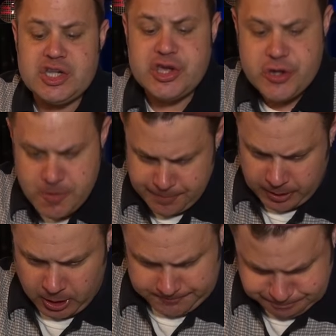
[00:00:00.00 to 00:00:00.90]

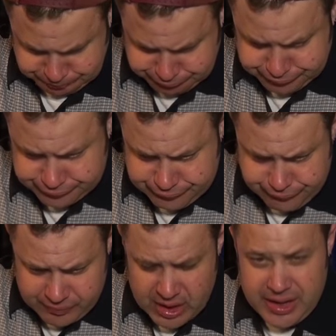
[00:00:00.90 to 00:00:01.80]
Cooper.
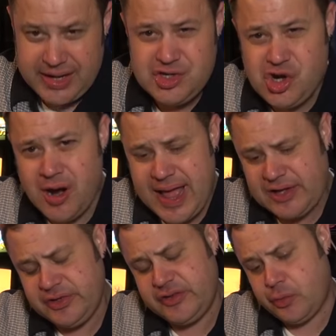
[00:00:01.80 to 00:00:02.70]
And Sean
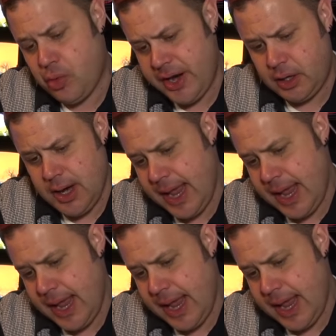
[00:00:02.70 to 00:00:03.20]
actually is a writer